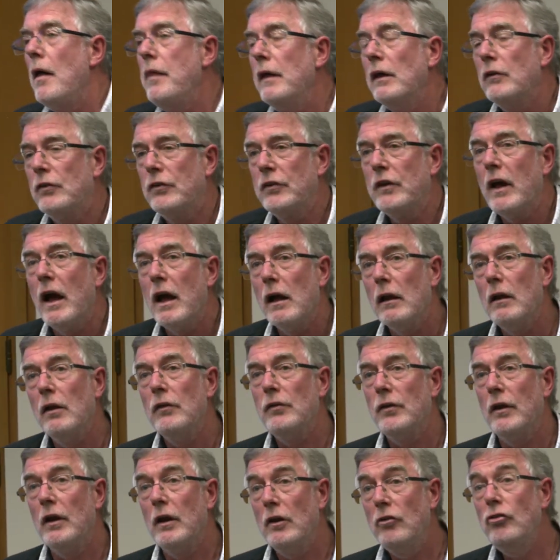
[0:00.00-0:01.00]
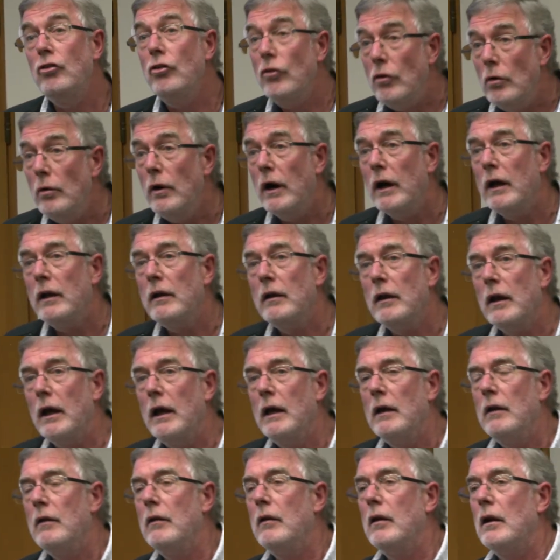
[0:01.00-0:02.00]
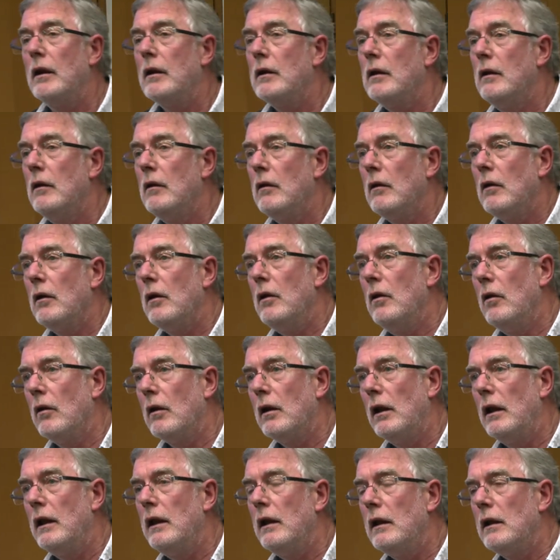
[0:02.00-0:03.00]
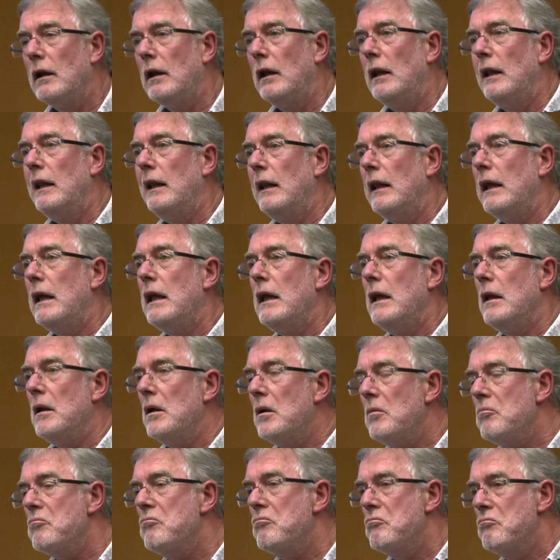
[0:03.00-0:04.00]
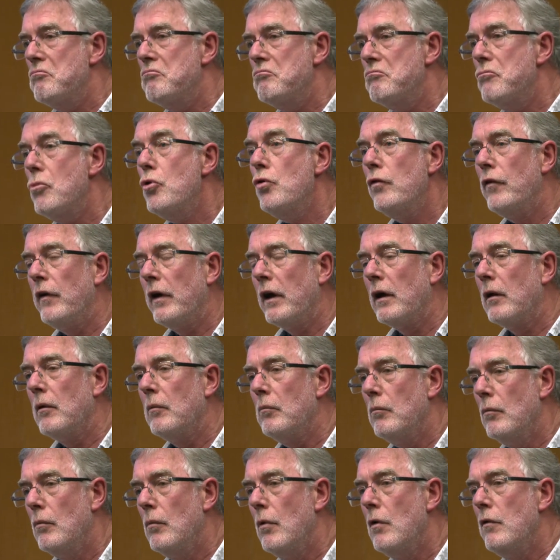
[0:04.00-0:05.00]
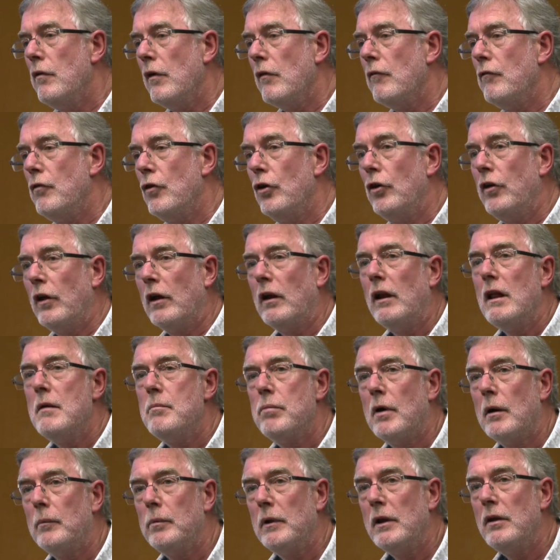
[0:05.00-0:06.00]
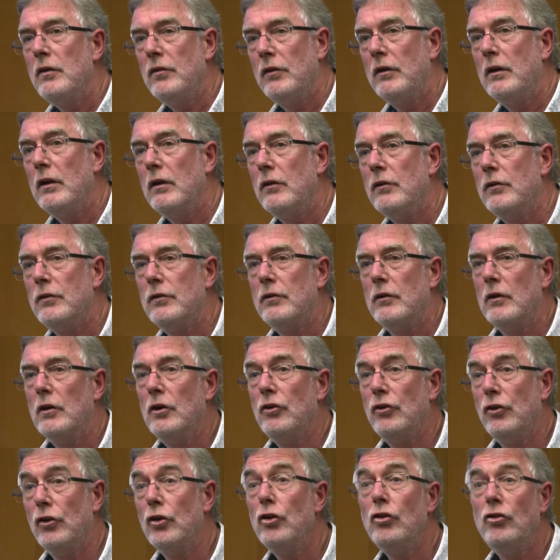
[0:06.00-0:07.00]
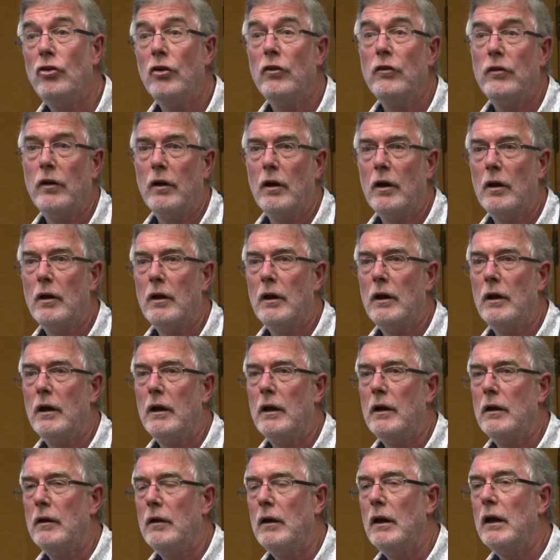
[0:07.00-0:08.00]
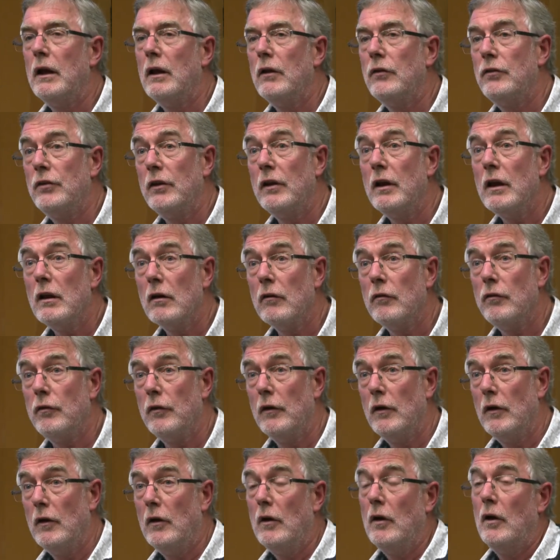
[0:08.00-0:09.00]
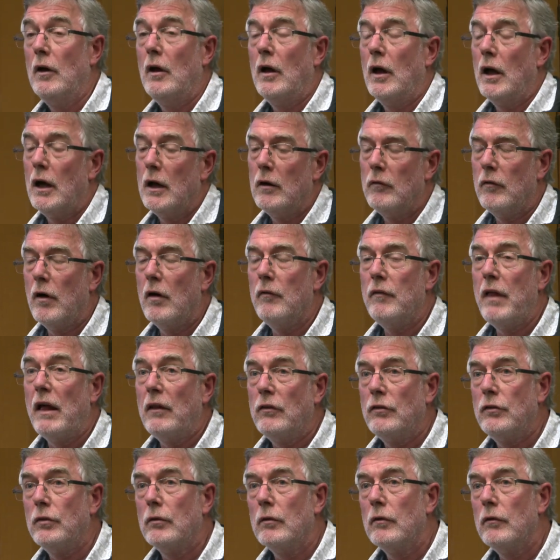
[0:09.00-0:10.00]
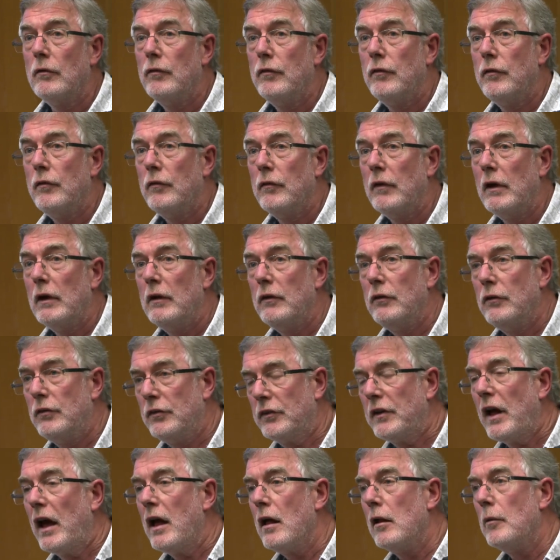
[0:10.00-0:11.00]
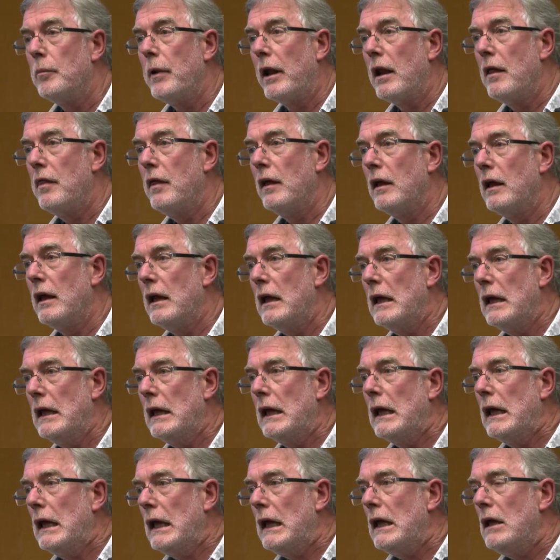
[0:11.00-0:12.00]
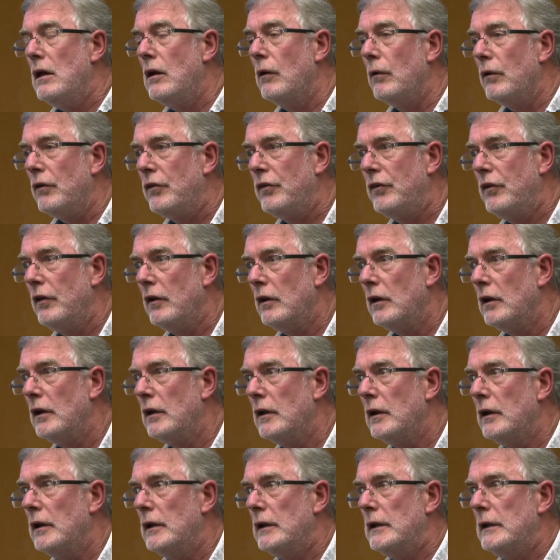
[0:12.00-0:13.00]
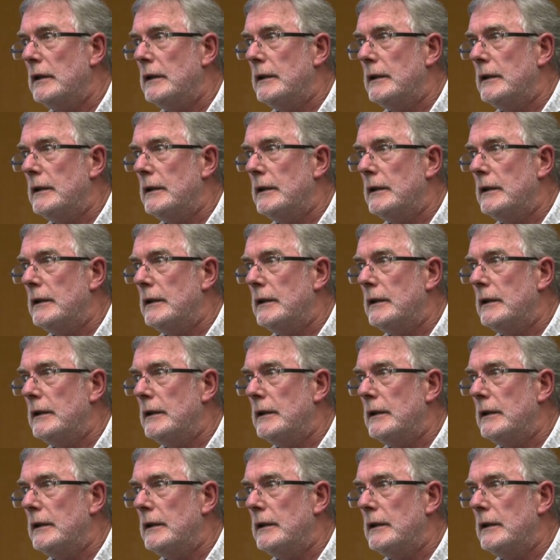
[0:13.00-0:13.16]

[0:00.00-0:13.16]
think scale is an issue, and clearly moving vertically probably isn't as urgent in a city of that sort of scale. But I think, you know, it's still...